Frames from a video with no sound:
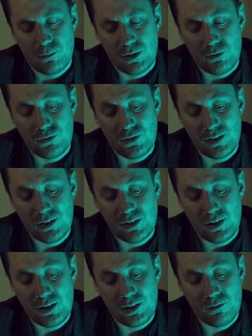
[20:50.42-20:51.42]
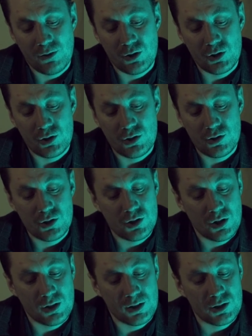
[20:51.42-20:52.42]
but I was thinking we could
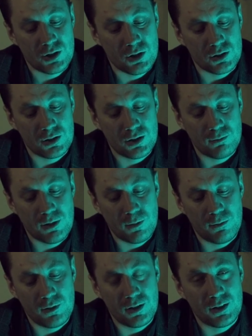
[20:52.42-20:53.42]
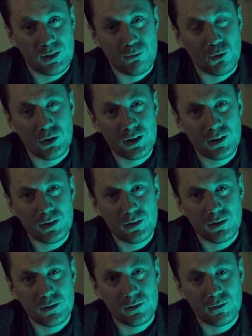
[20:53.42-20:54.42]
get started maybe in the morning.